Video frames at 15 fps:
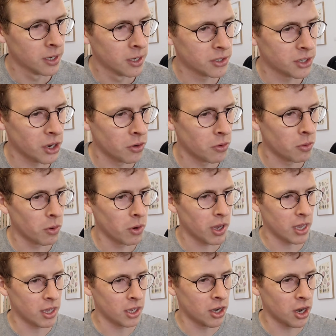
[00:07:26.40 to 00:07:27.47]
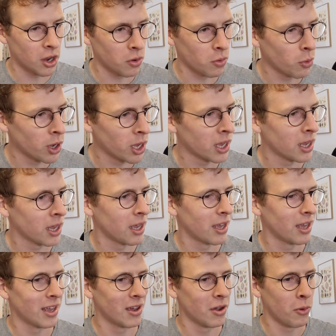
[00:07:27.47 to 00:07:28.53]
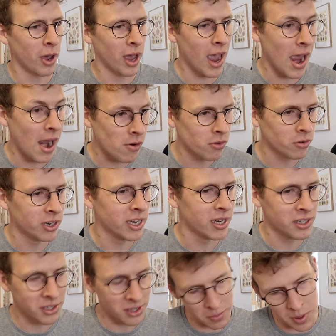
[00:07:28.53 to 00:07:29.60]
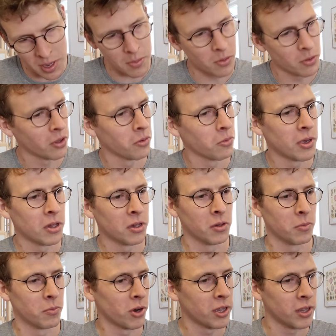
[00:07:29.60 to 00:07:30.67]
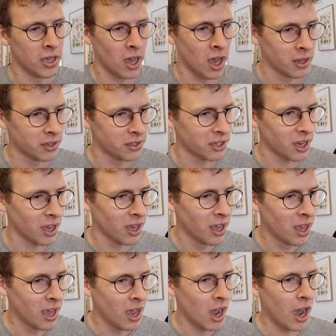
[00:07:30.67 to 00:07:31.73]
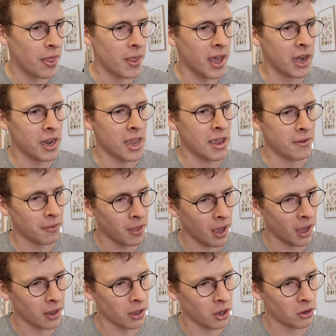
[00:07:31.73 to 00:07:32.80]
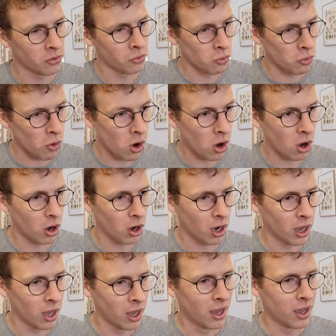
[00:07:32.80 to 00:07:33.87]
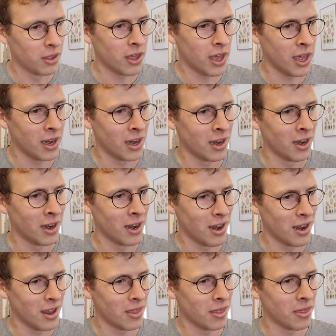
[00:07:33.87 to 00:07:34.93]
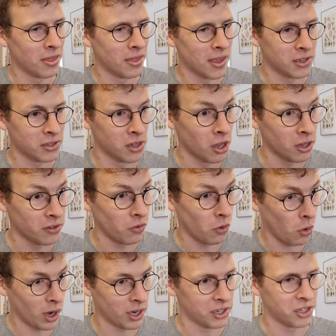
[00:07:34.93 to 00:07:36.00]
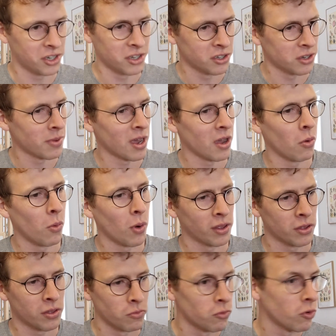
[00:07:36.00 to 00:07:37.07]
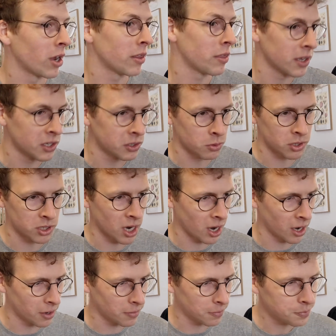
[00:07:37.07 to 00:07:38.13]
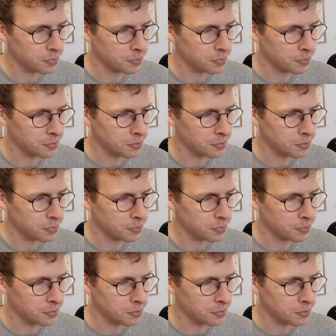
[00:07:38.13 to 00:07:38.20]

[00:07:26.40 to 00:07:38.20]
So, we're heralded as the people that will bring the answer. And then if that goes wrong, then there's lots of questions about whether the right things were done.